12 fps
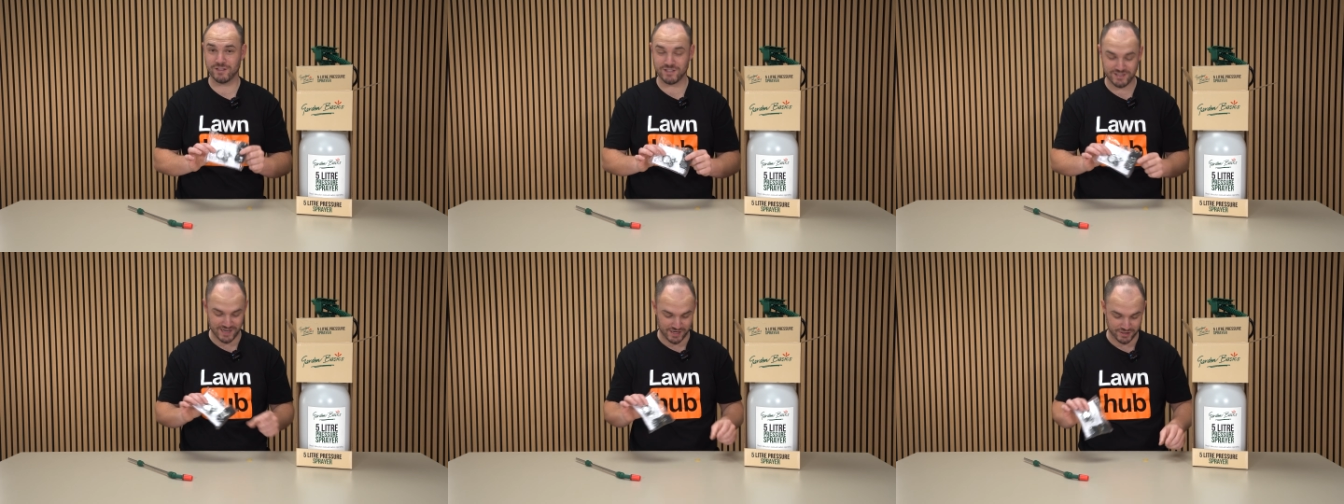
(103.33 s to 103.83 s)
This
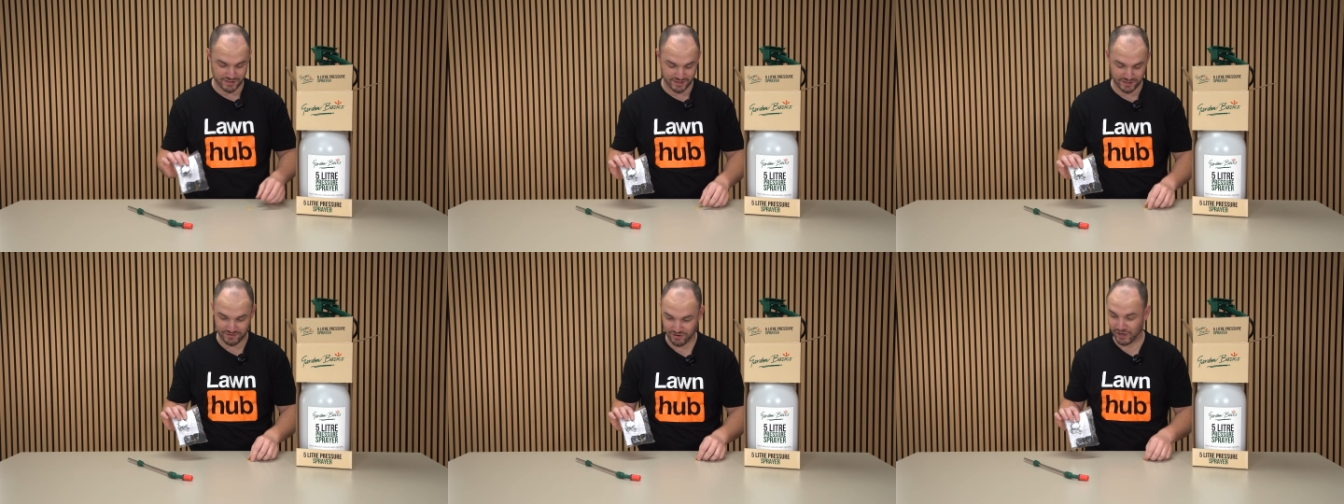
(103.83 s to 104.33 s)
is
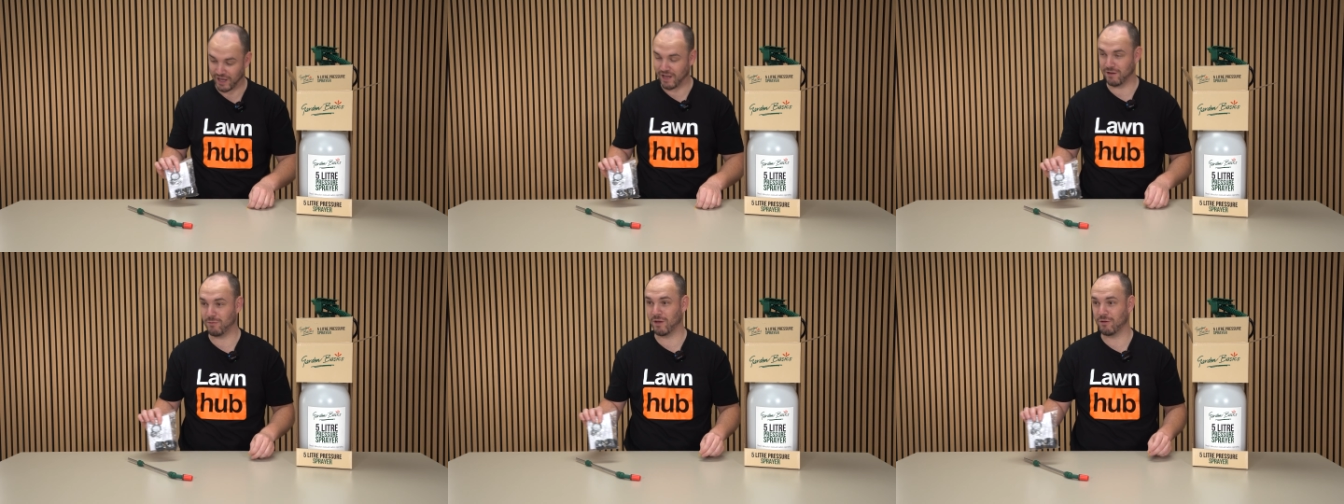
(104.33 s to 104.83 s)
actually turning
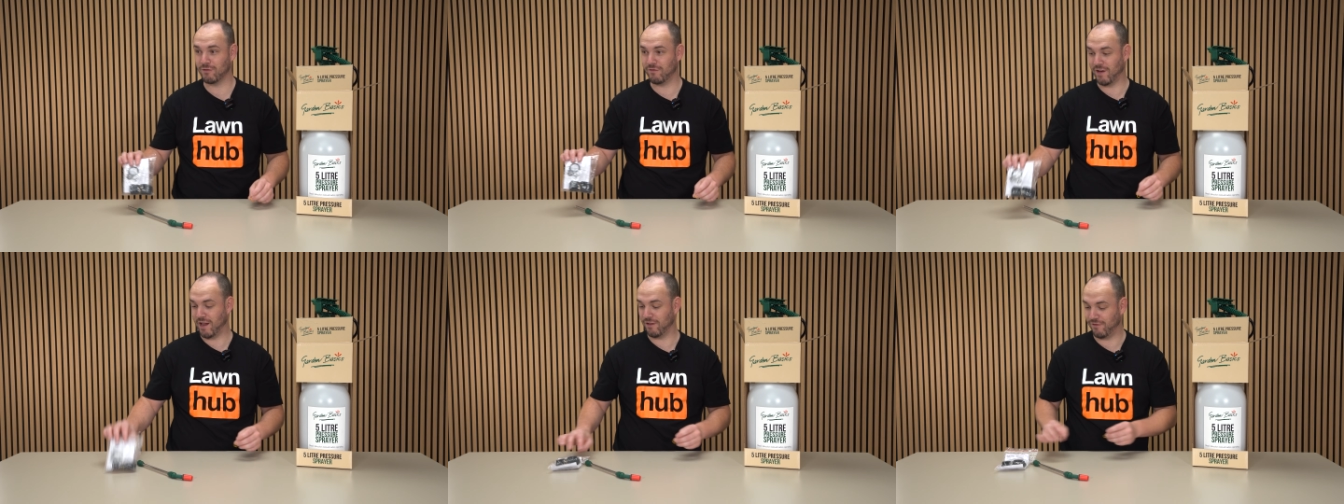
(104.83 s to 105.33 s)
out to be good
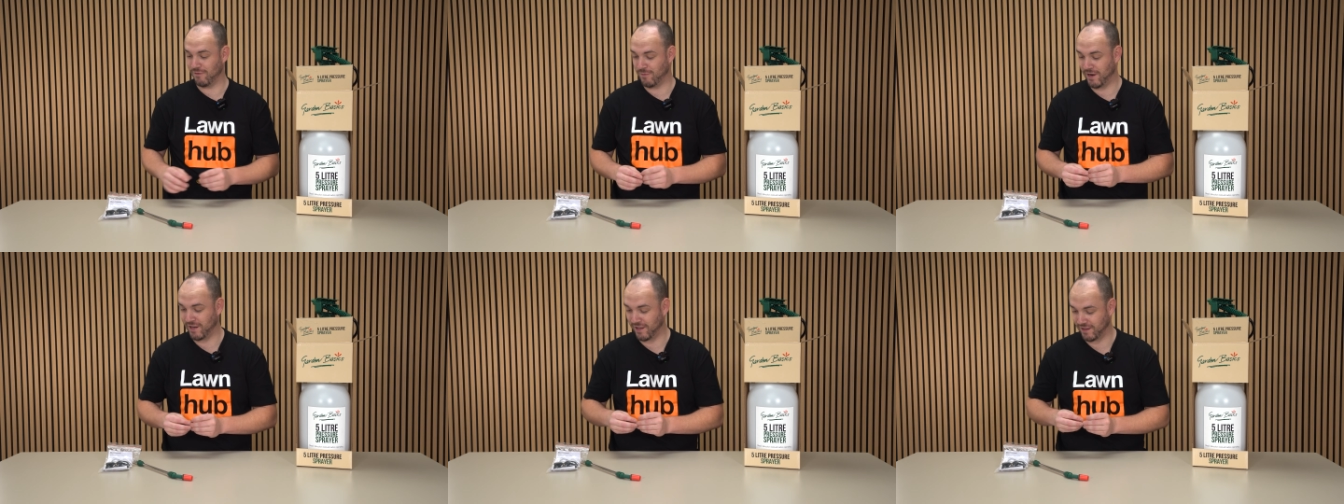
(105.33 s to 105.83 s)
value for
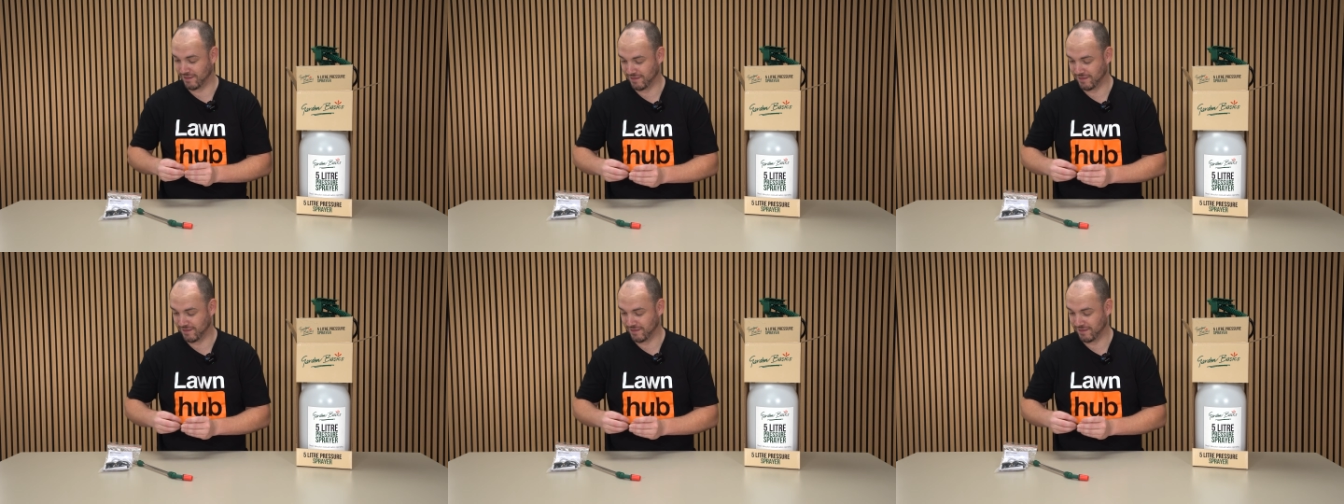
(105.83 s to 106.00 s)
money